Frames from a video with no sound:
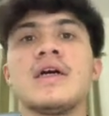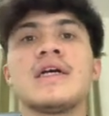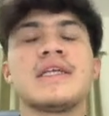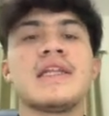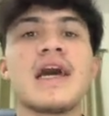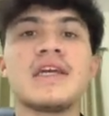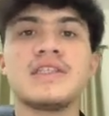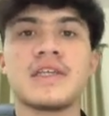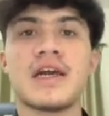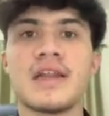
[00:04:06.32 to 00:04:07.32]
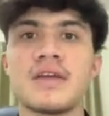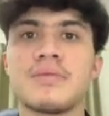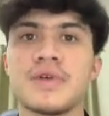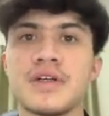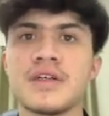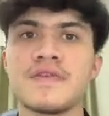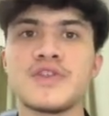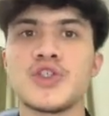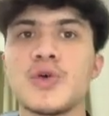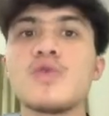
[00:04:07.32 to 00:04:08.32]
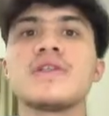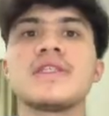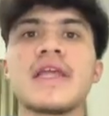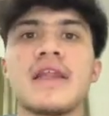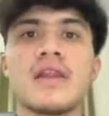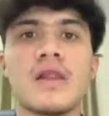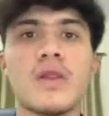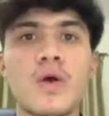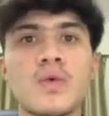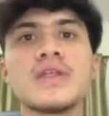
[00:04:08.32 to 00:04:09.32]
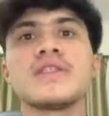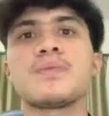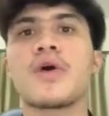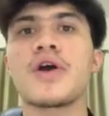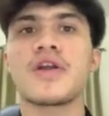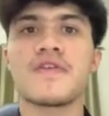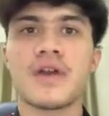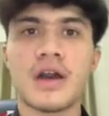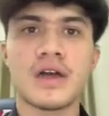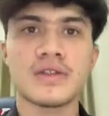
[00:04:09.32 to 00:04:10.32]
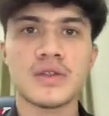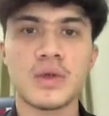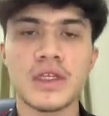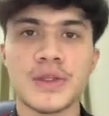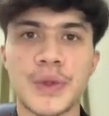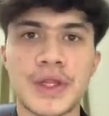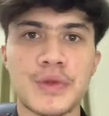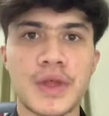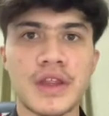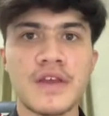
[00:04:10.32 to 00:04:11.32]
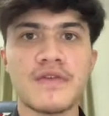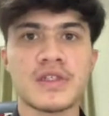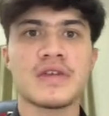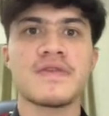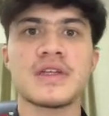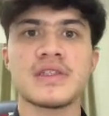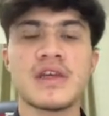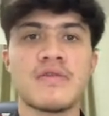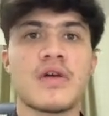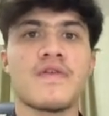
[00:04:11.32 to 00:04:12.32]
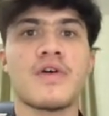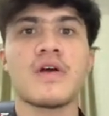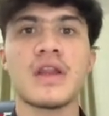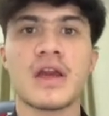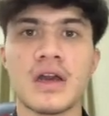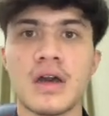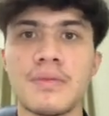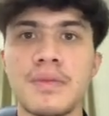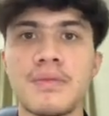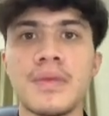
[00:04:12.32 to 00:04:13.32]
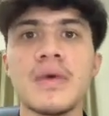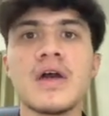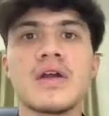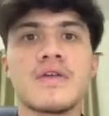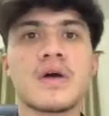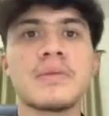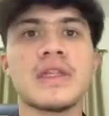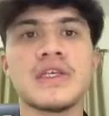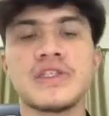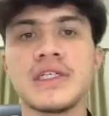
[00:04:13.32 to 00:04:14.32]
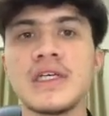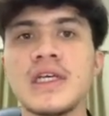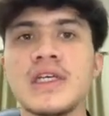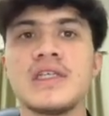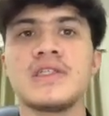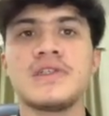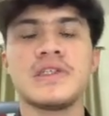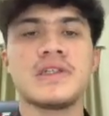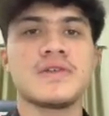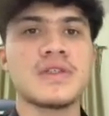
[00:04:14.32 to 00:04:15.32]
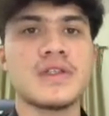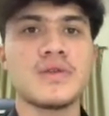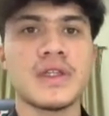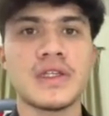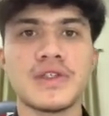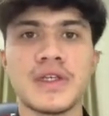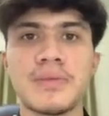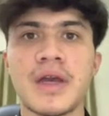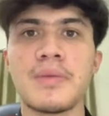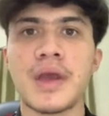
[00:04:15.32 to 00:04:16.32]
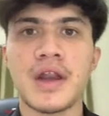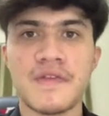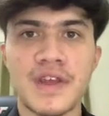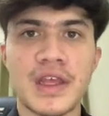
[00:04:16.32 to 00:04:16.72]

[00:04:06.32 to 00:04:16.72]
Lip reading: The line chart above shows that the lowest point of cars sold in 2020 for several types of Honda car around Malaysia is 3,023 by BRV.